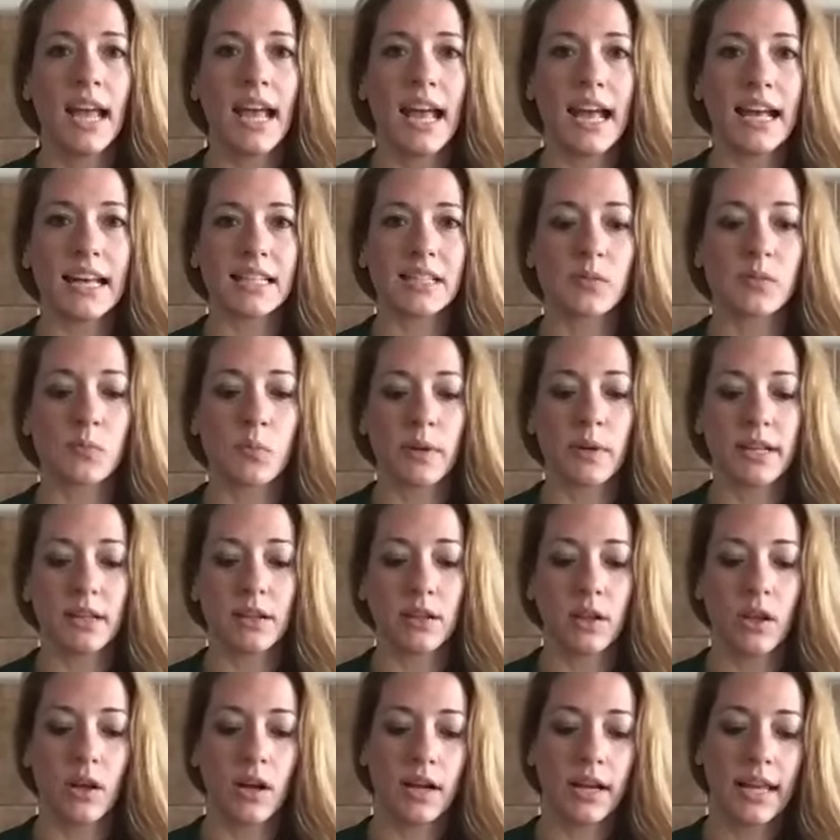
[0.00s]
As we
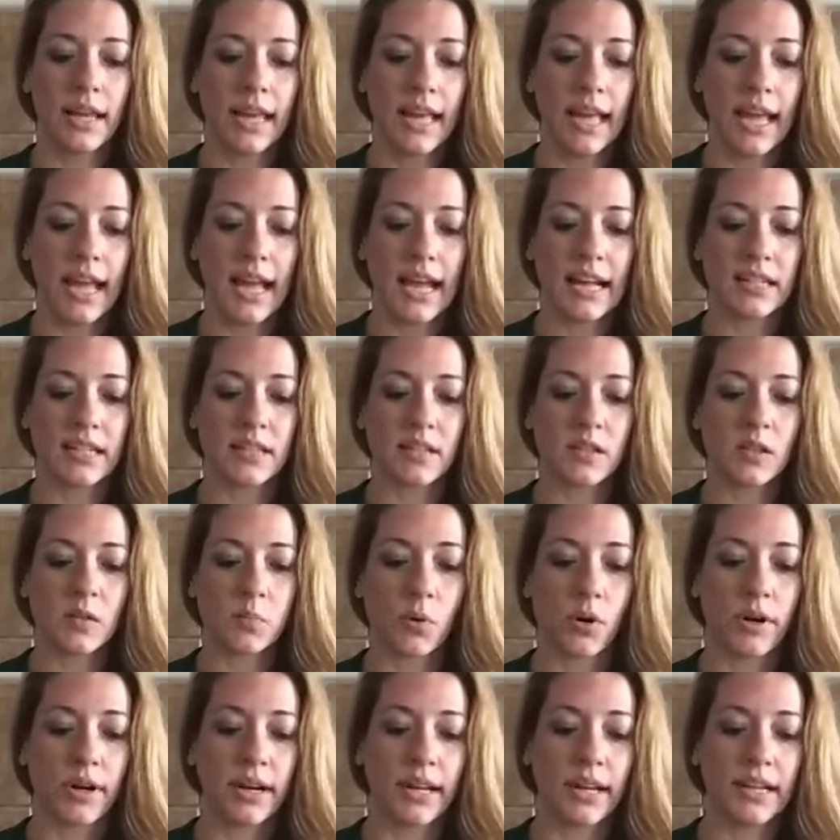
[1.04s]
look at
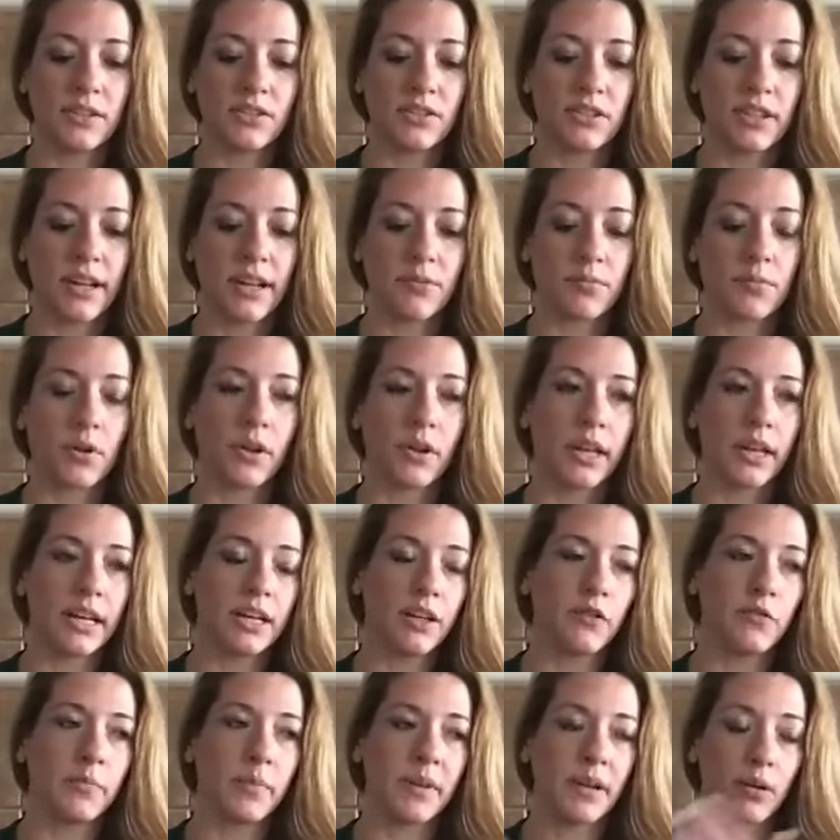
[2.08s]
sport in general, and
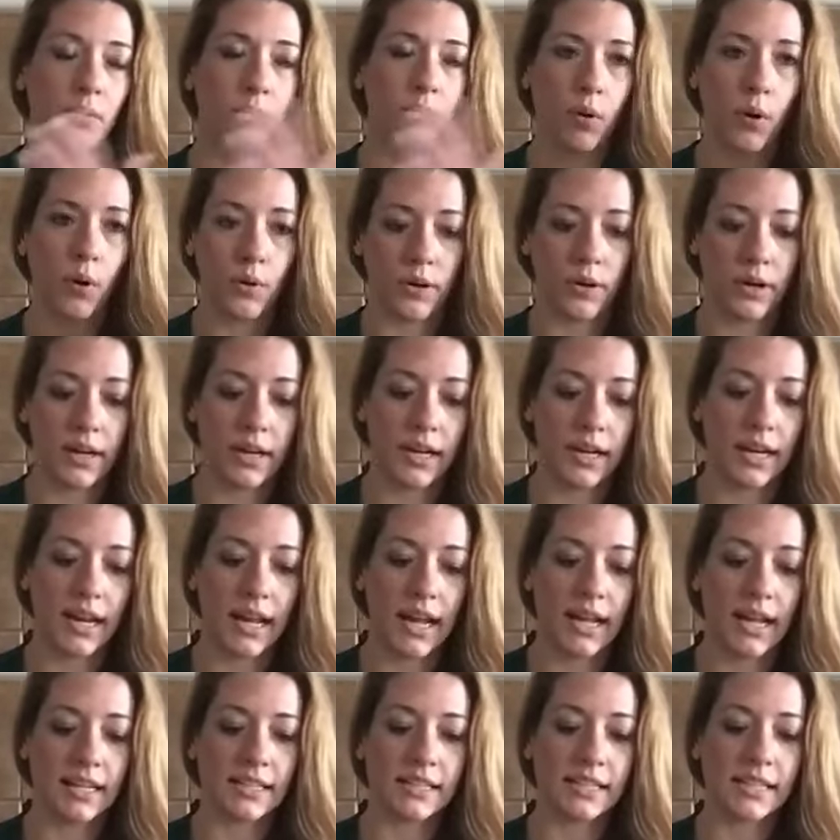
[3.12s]
you've been quoted
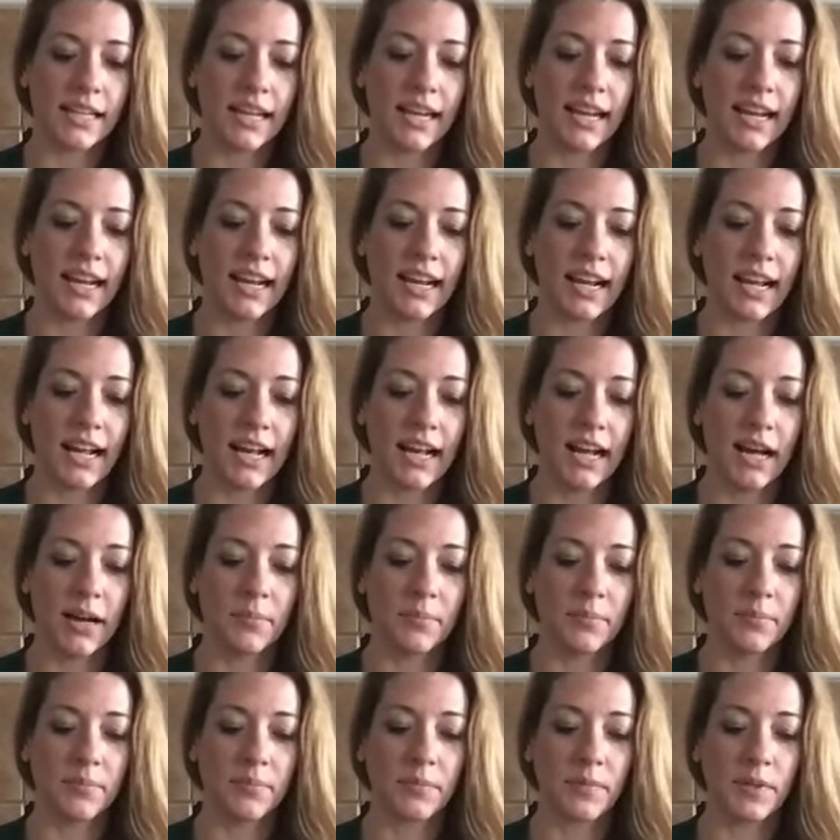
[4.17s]
as saying
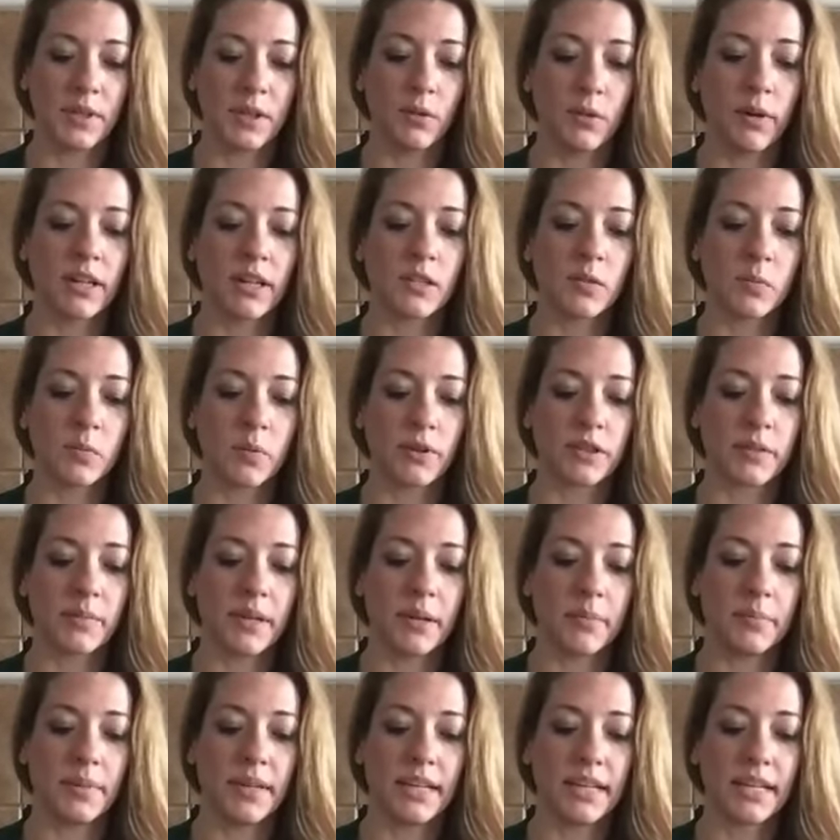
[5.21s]
you want sport to be
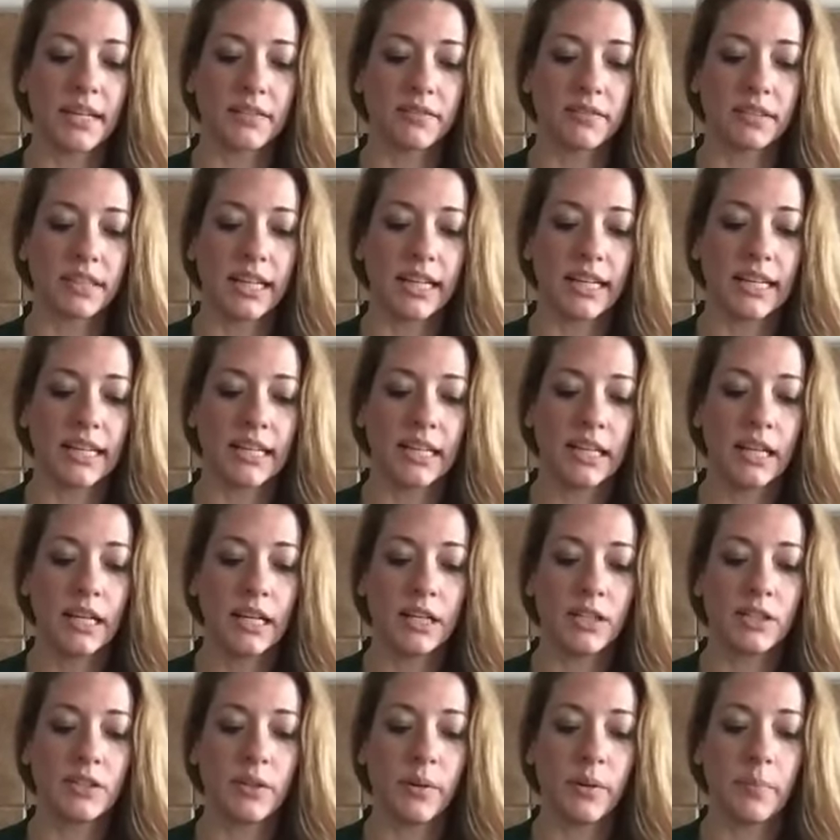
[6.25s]
a beacon of light
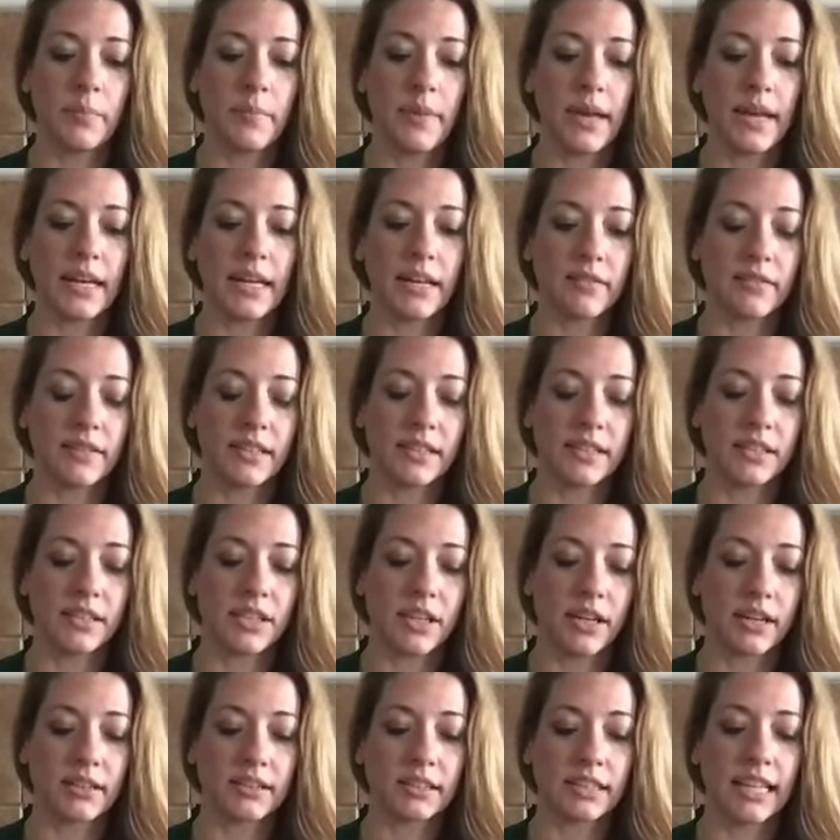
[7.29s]
to many of these
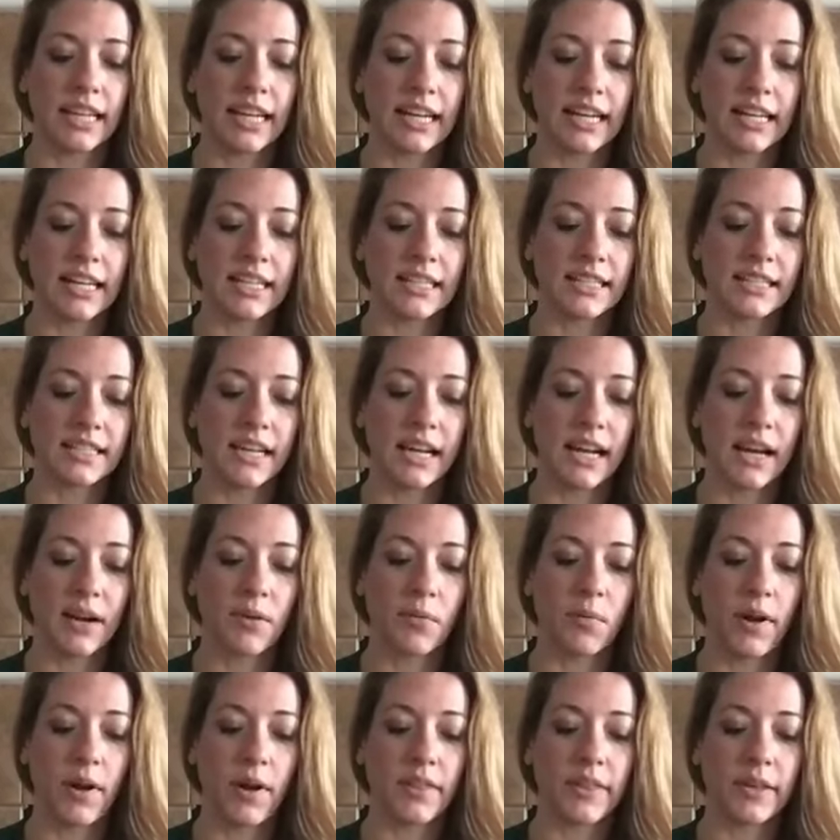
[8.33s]
young ladies, I
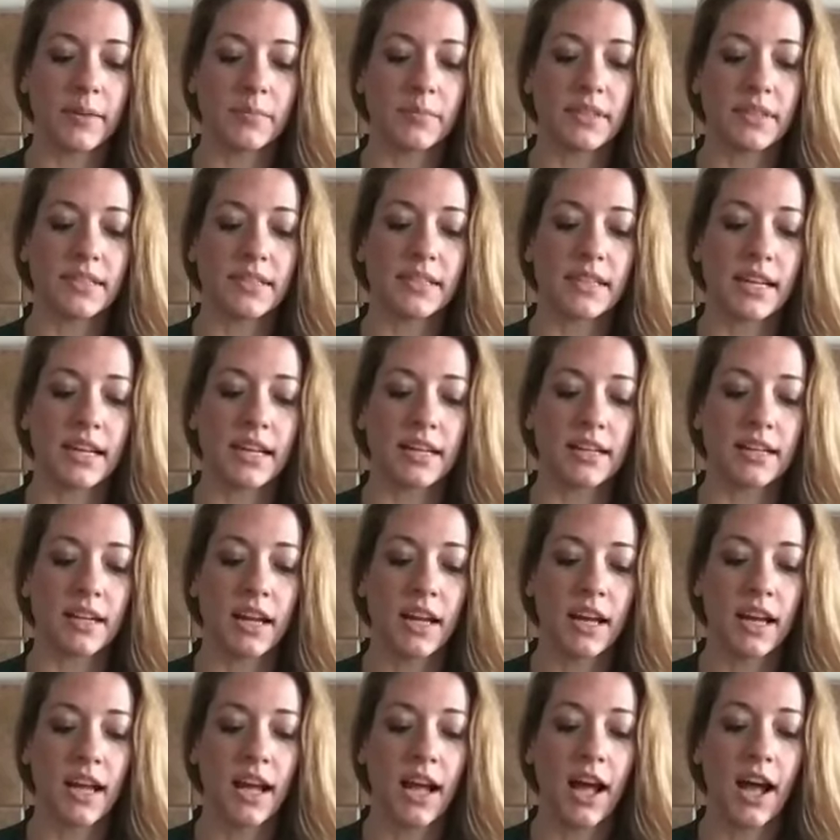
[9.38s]
want them to stand
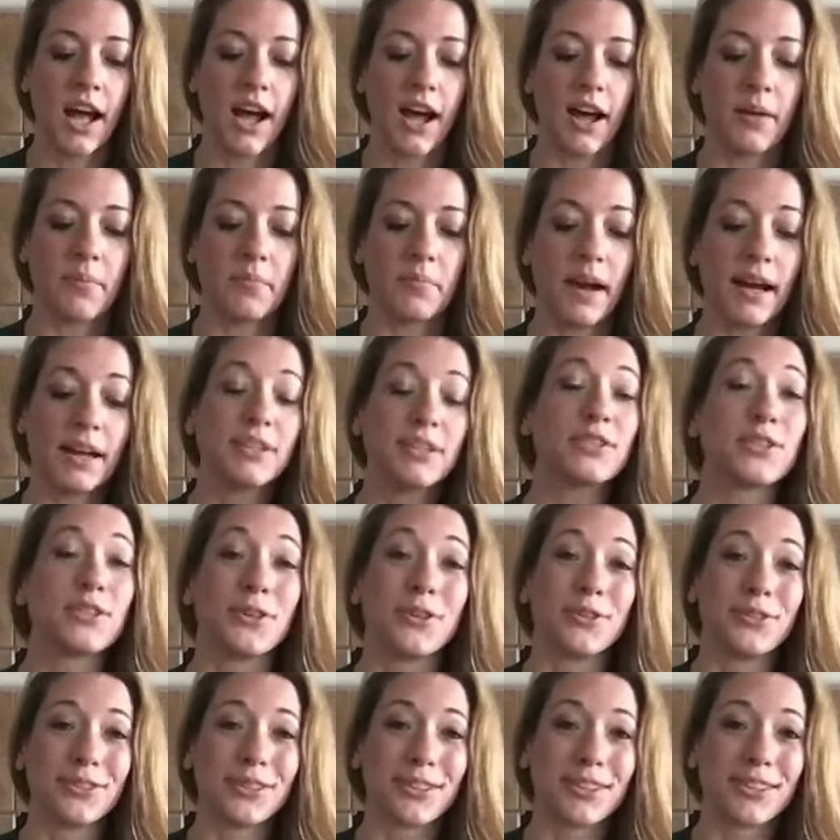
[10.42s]
on my
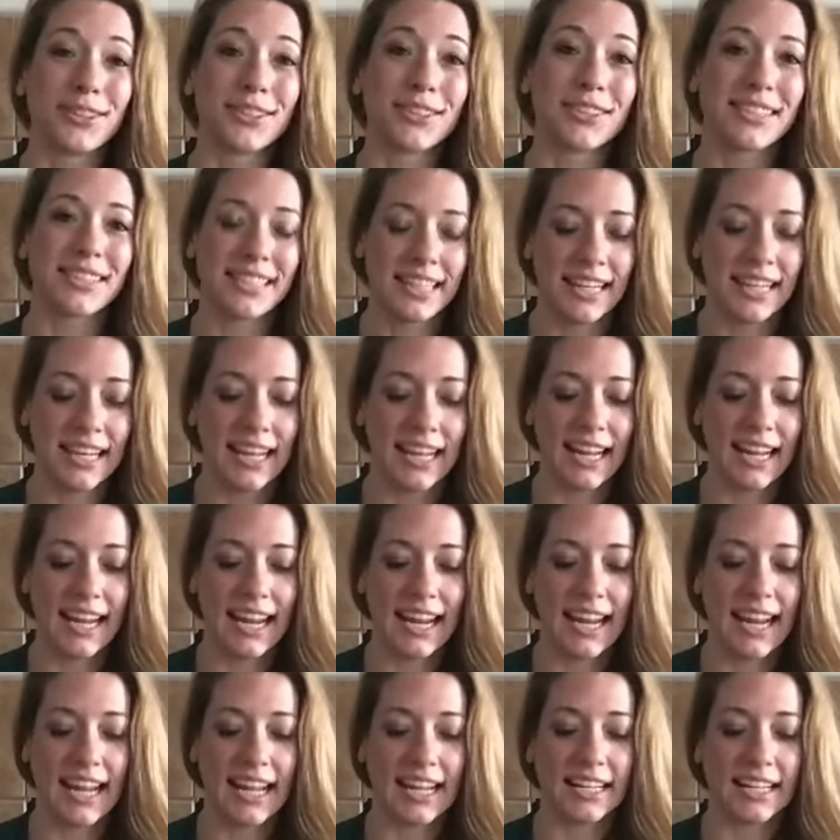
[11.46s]
shoulders
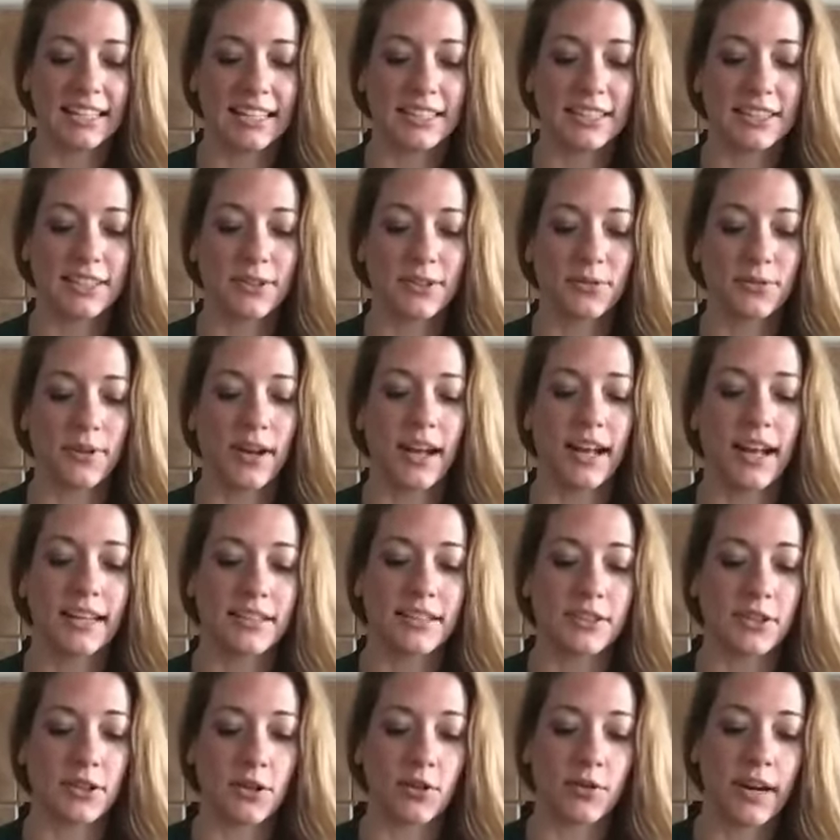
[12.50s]
and to
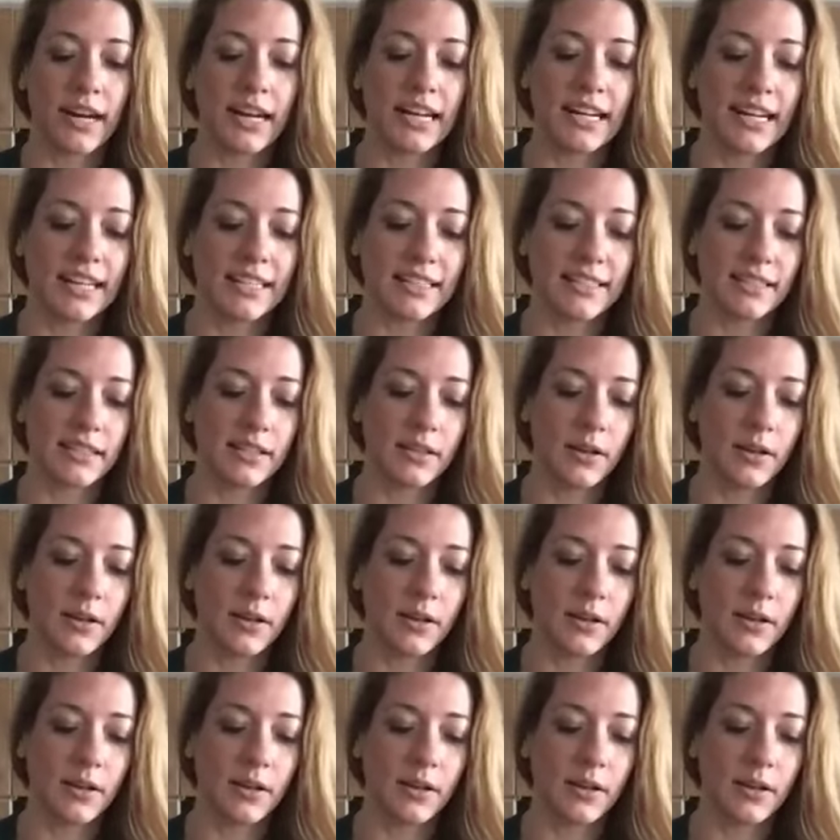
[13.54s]
rise to greatness.